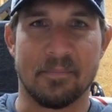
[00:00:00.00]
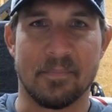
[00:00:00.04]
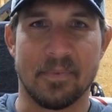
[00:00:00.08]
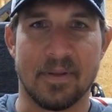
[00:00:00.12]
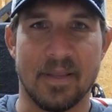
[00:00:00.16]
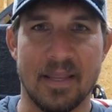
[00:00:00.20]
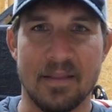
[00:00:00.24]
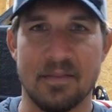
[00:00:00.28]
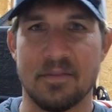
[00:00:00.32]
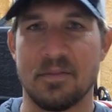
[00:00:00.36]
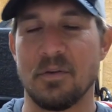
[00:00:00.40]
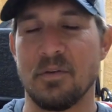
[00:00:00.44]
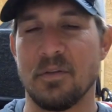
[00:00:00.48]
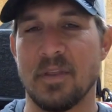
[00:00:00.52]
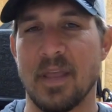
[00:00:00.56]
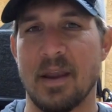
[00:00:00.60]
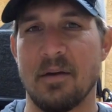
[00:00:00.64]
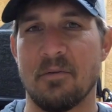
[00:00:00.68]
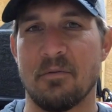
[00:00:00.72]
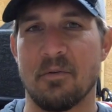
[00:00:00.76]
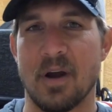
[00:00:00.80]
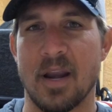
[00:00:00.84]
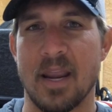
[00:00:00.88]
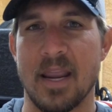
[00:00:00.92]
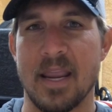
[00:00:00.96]
Getting through
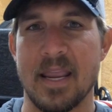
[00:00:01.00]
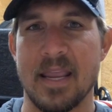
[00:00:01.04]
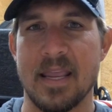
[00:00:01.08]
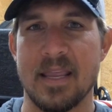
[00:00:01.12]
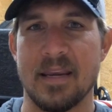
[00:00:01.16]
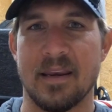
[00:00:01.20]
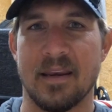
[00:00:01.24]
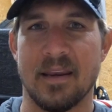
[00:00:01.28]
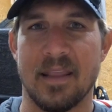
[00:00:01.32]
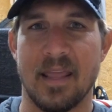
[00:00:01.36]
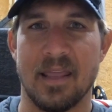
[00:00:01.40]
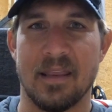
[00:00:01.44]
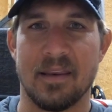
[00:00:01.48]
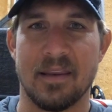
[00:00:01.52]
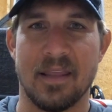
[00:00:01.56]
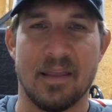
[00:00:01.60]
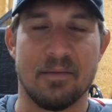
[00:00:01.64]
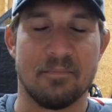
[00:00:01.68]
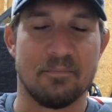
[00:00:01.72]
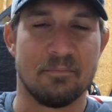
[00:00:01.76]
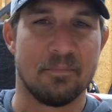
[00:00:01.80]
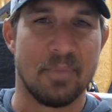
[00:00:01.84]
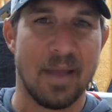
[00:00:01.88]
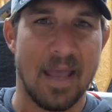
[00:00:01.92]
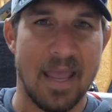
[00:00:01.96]
that rain and
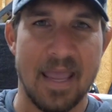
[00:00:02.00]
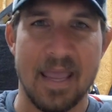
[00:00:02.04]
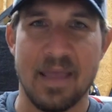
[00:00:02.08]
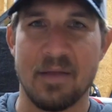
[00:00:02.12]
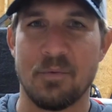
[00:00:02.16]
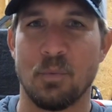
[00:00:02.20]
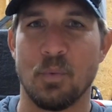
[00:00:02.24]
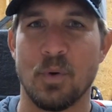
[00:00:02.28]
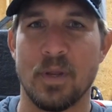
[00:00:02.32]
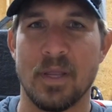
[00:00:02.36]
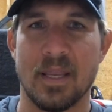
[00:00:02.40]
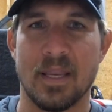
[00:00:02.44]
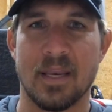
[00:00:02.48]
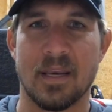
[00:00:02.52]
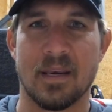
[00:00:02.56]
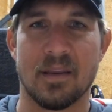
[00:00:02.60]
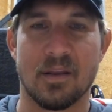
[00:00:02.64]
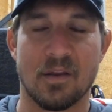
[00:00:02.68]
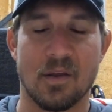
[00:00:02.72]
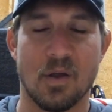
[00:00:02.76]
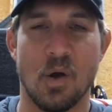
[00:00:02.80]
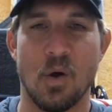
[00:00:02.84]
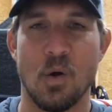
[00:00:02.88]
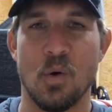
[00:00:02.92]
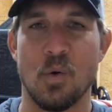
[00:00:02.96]
that bad wind and
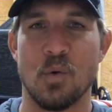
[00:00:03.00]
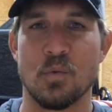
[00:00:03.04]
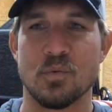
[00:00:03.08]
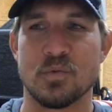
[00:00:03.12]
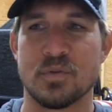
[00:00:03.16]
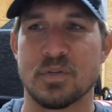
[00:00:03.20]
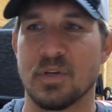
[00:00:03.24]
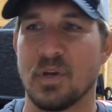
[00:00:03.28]
the cold.